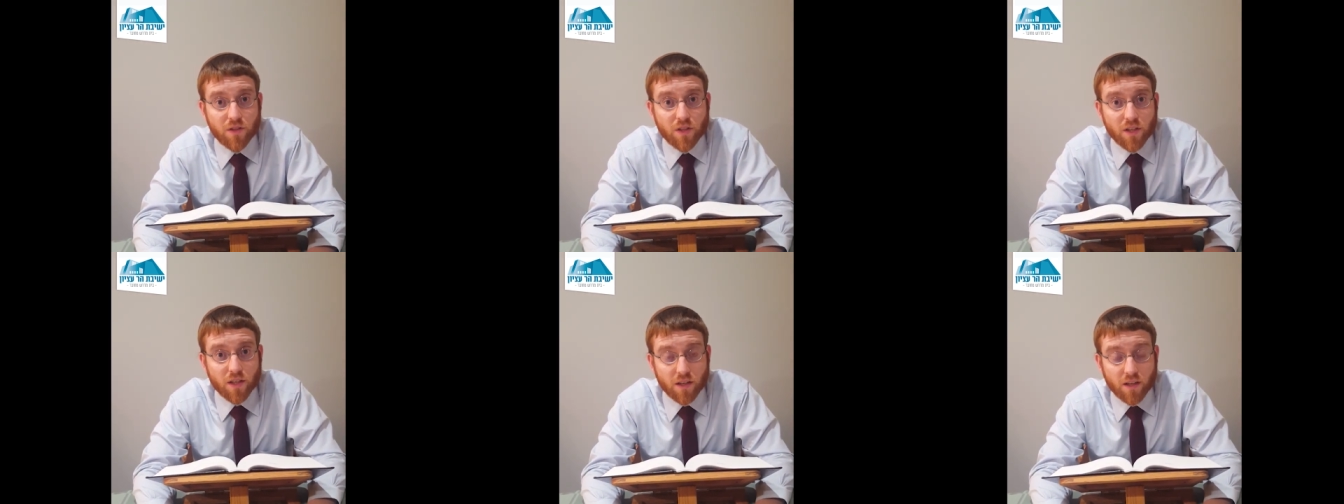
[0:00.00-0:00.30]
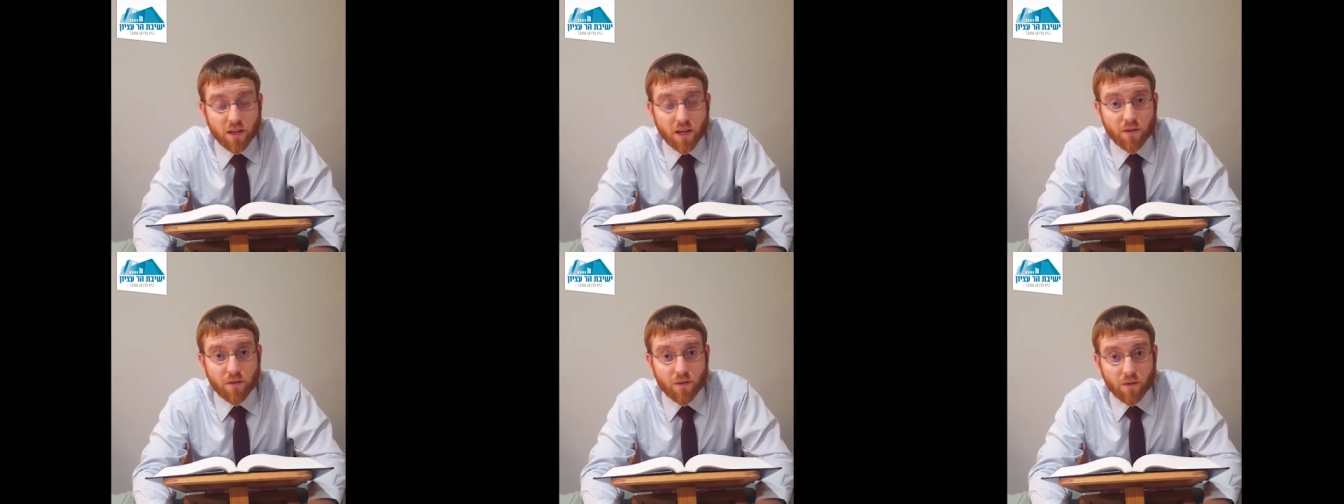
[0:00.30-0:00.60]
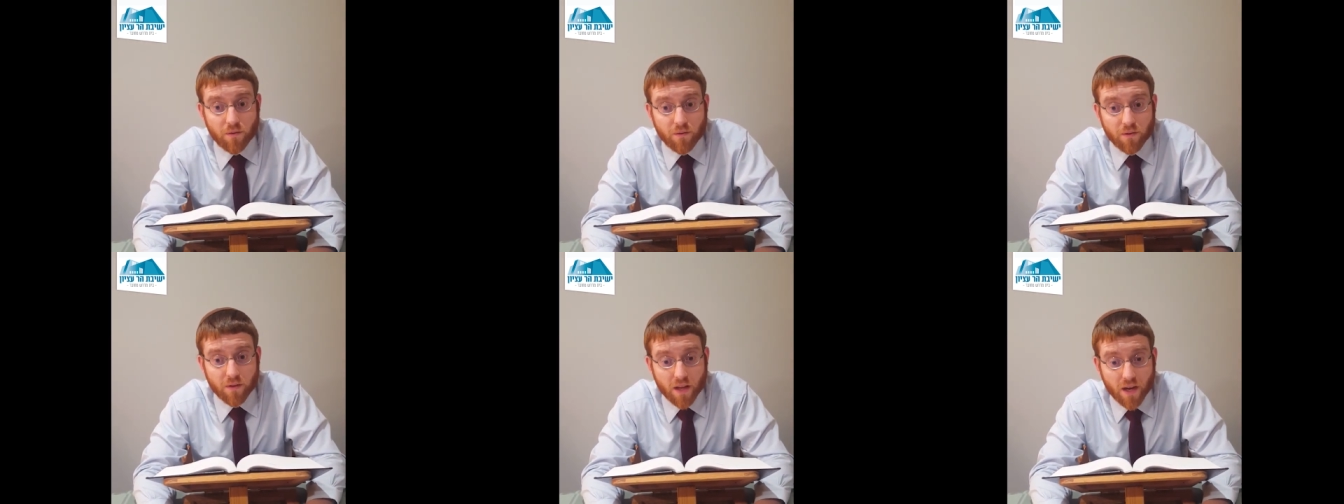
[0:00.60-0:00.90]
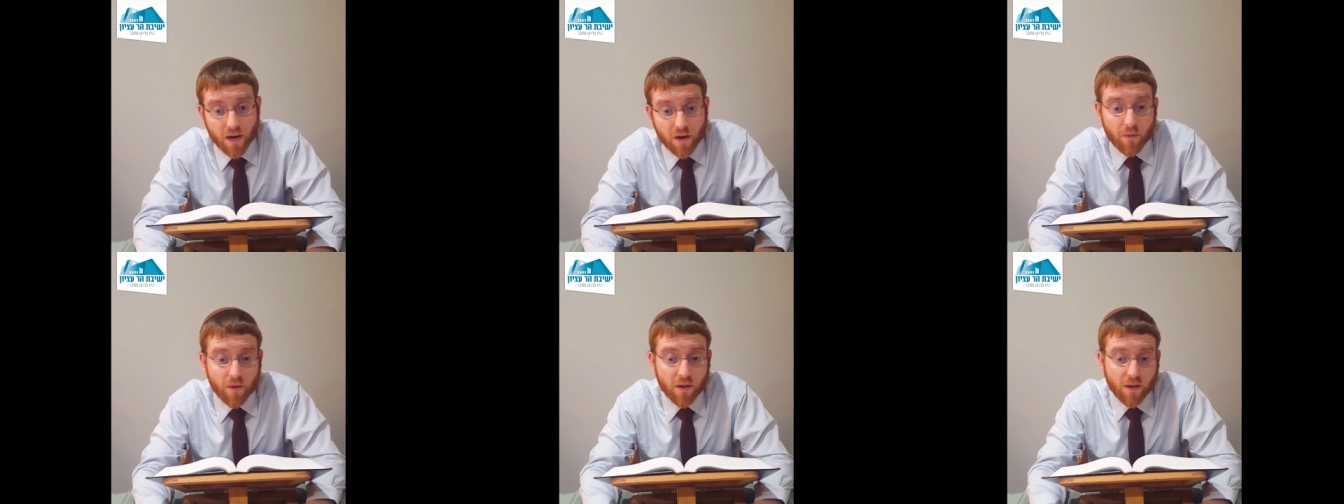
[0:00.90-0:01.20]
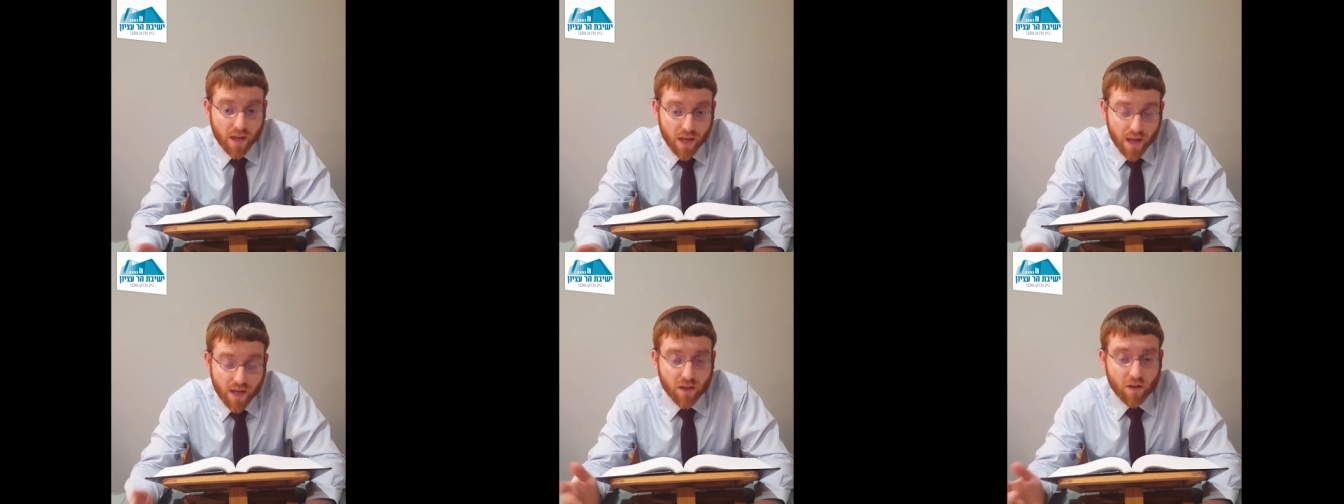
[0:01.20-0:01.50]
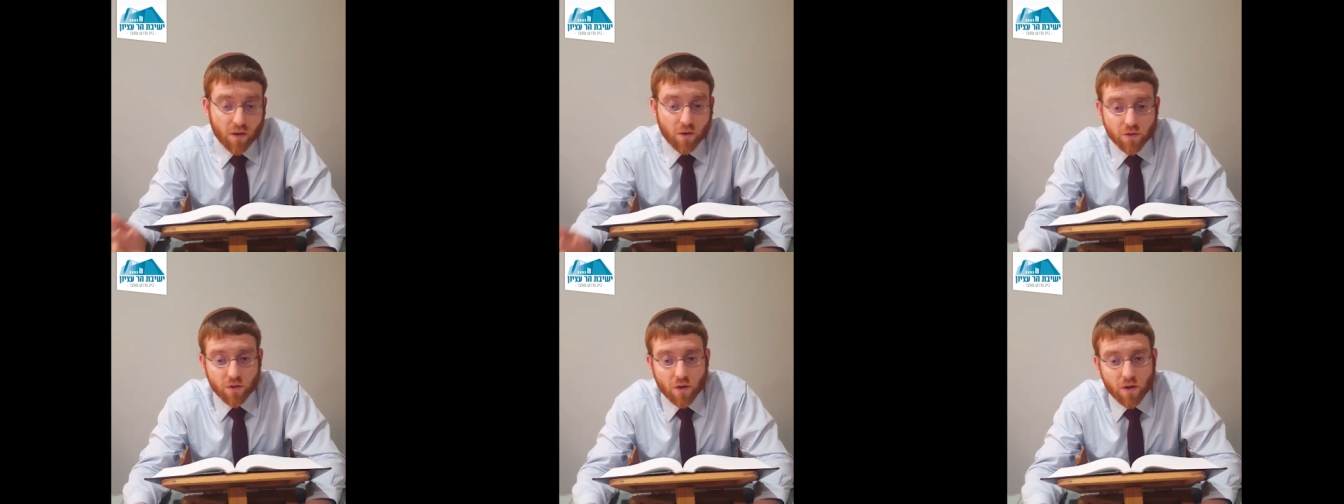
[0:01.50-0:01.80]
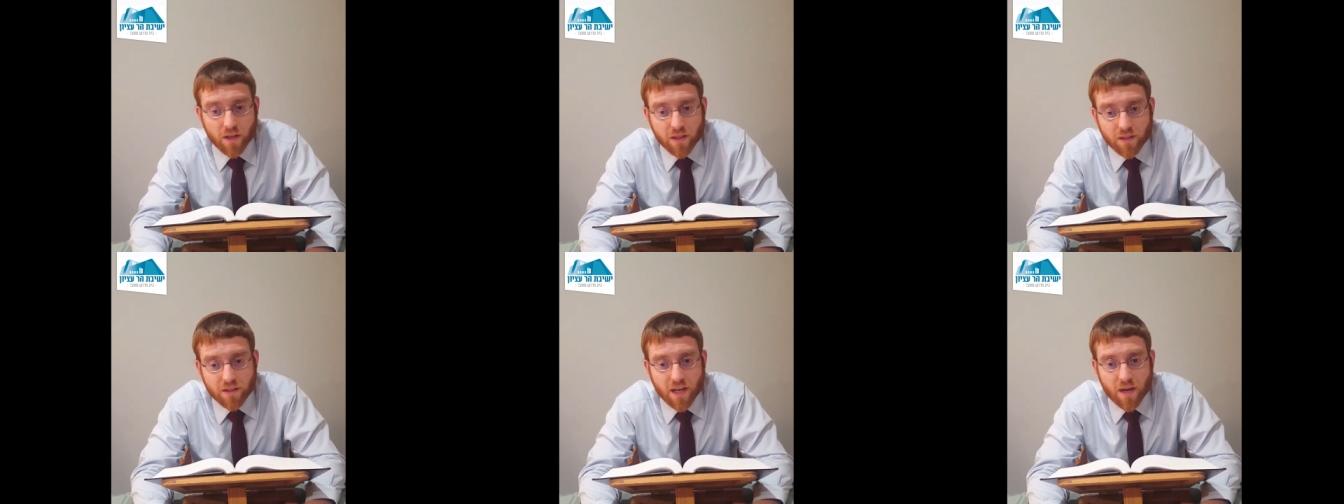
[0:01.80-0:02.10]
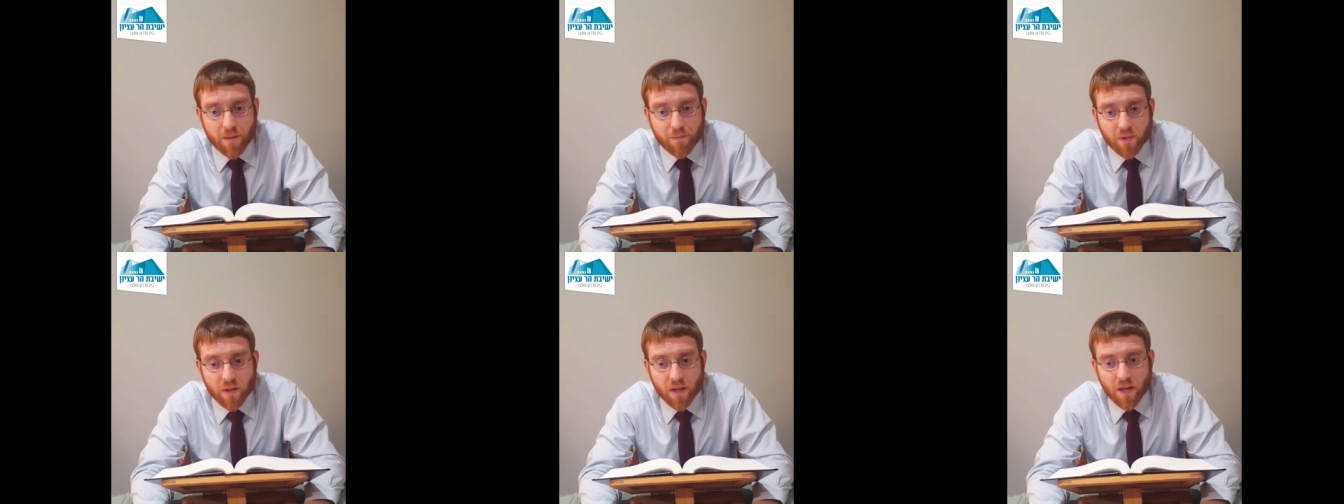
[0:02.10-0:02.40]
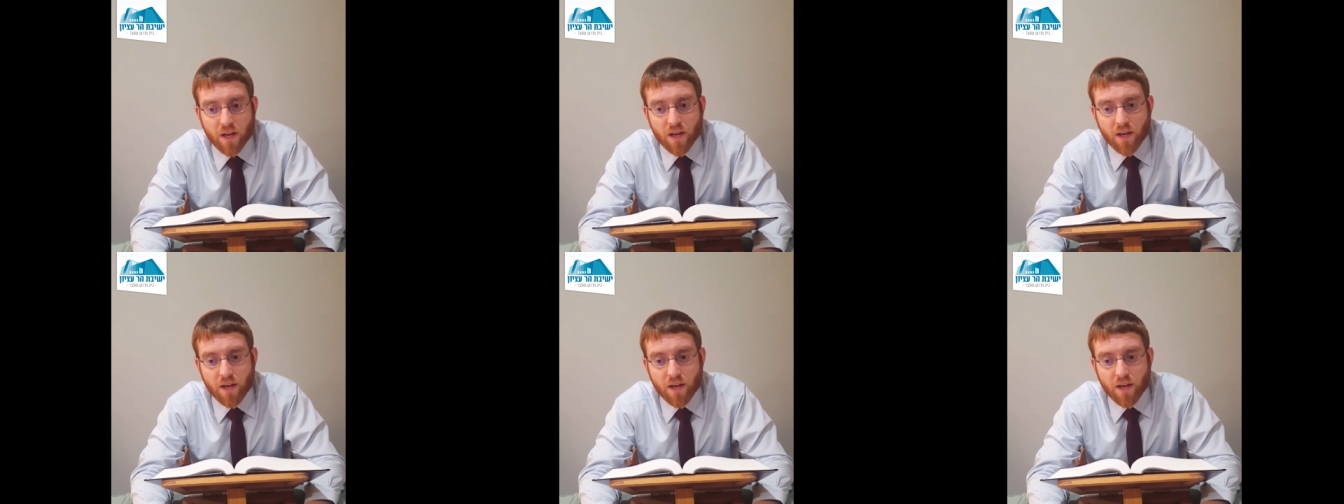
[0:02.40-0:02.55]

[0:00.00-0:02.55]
Check it out over there, where again it goes in depth